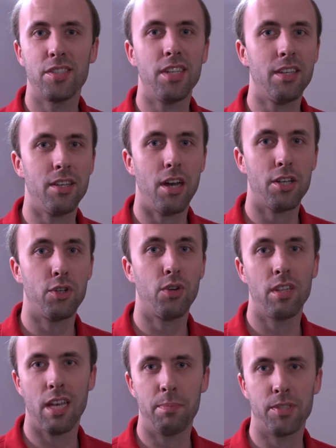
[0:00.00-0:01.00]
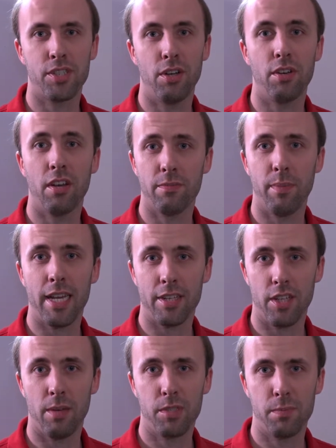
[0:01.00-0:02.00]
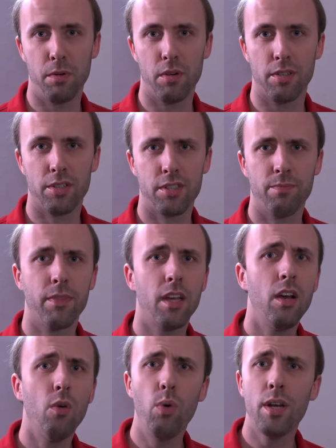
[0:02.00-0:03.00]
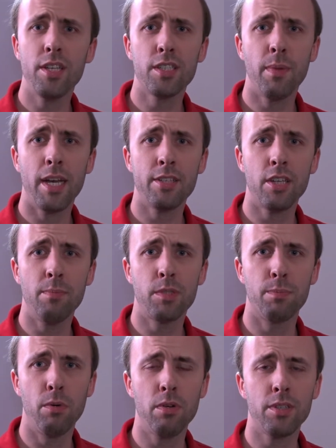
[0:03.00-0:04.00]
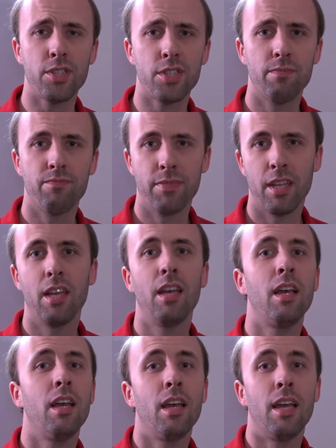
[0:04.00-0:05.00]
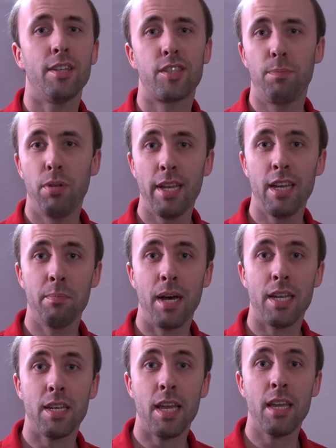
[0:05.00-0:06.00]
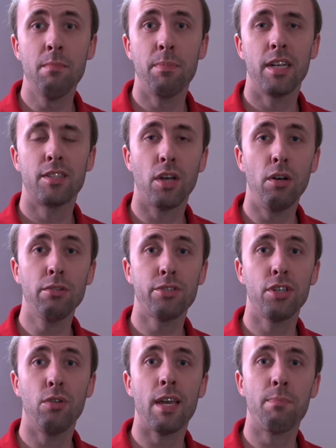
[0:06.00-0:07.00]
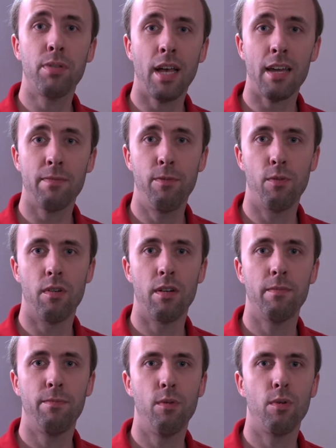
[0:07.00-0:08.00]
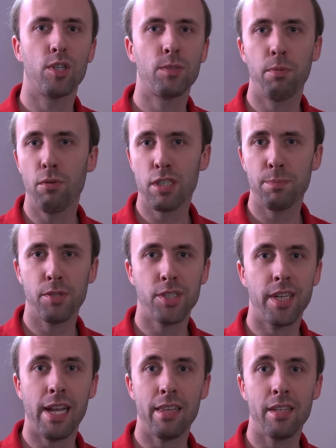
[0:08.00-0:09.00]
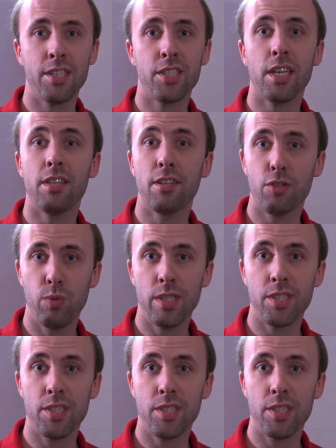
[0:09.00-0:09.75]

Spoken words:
the inaugural episode of Mic'd Up Sports. What is Mic'd Up Sports? It's a play on my name, but it's also a platform for sports personalities in the Twin